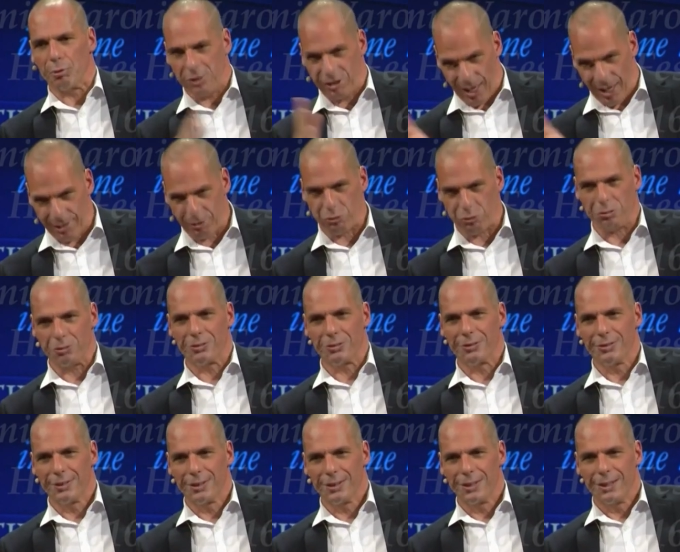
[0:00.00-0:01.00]
to this action
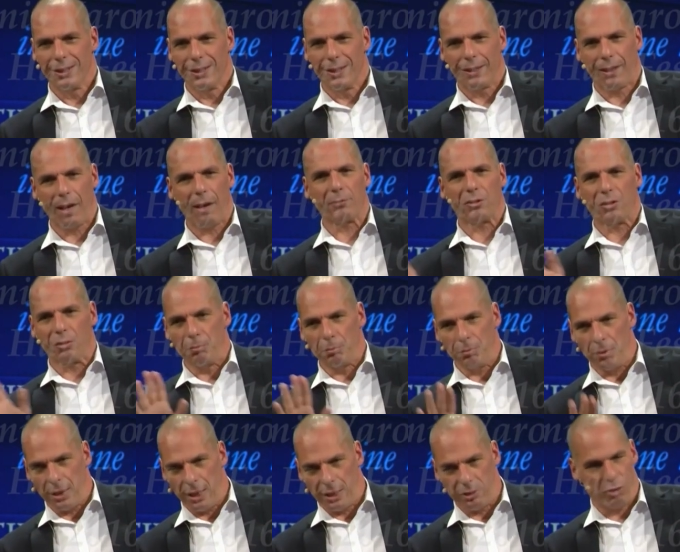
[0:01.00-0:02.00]
comes
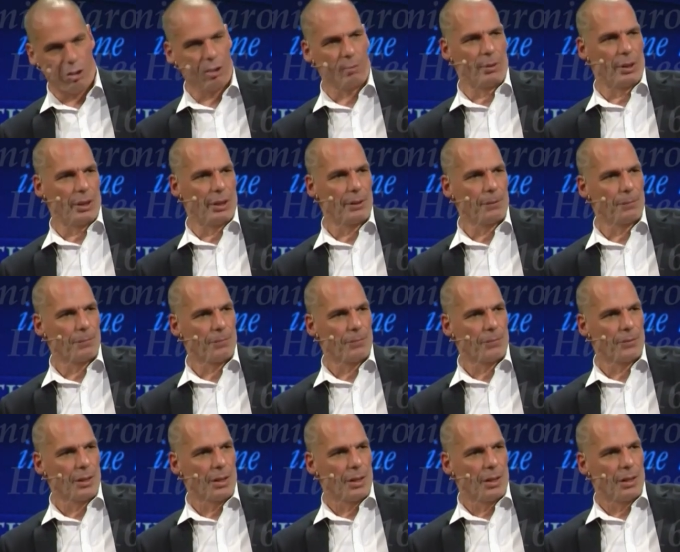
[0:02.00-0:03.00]
from a Germany
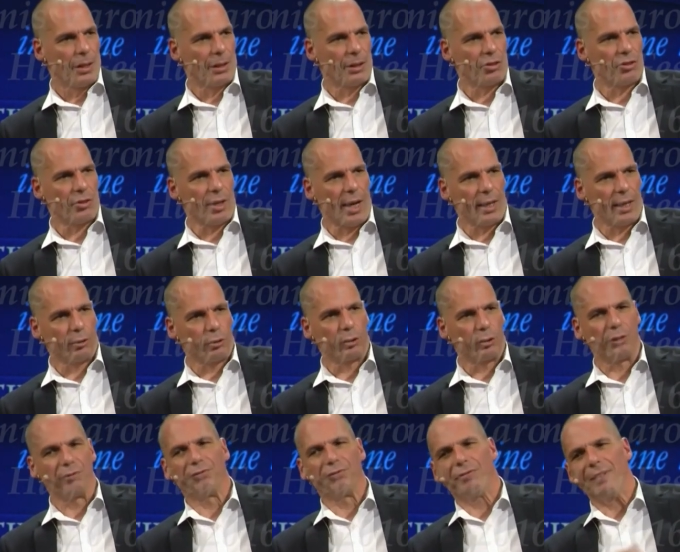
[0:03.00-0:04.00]
that is trying to
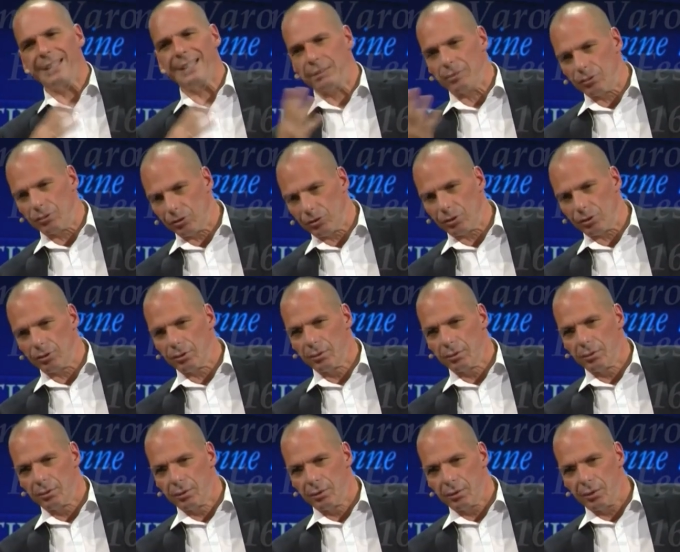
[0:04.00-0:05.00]
defend
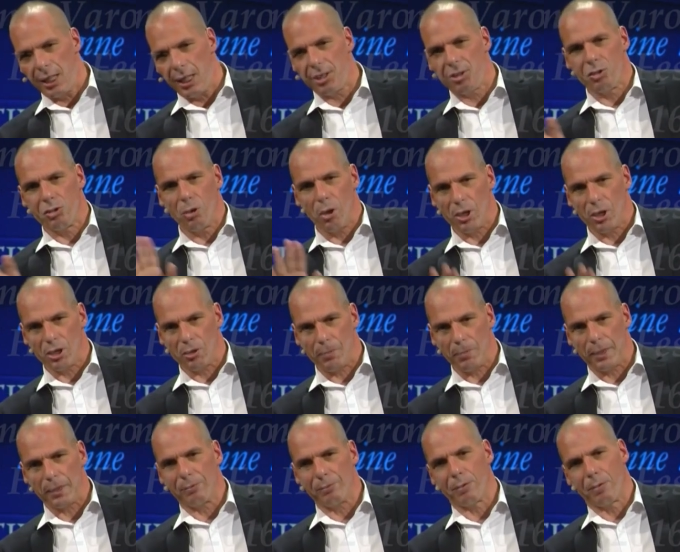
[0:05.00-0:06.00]
its
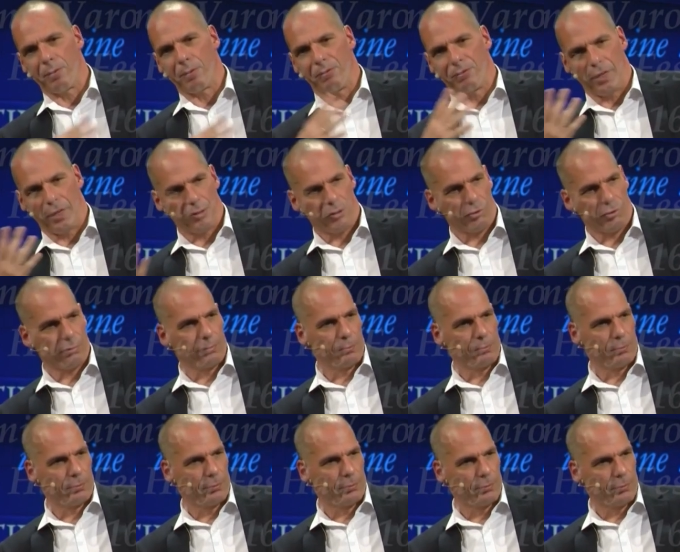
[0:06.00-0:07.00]
Deutschmark from the French.
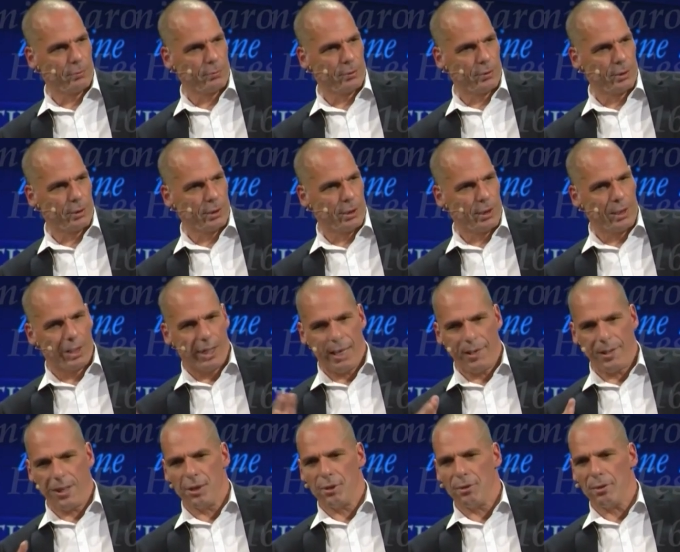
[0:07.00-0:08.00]

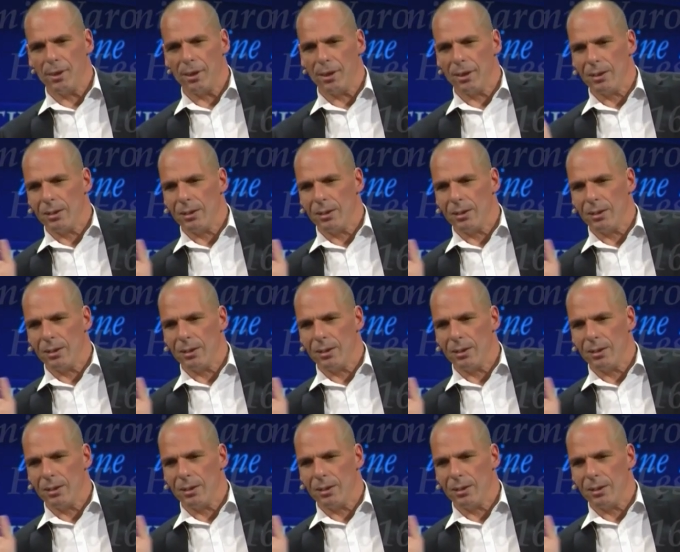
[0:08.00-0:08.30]
And then